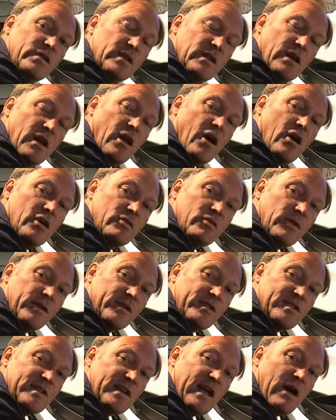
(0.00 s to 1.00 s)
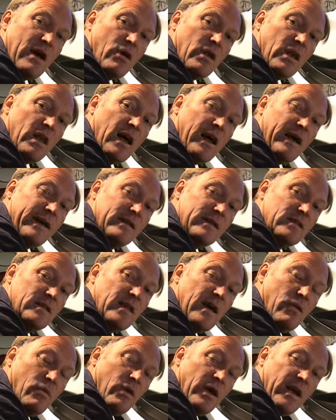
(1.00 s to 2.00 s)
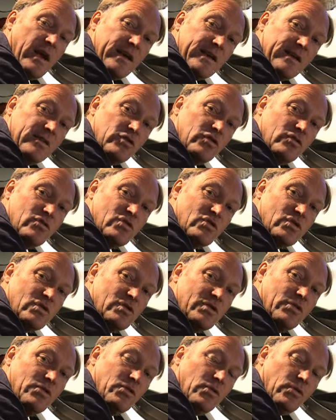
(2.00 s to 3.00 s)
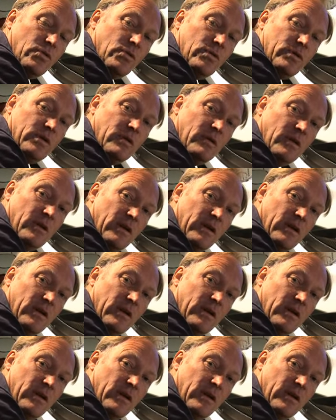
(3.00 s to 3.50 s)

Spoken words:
of the lock rings are now aligned. That way I can use the tool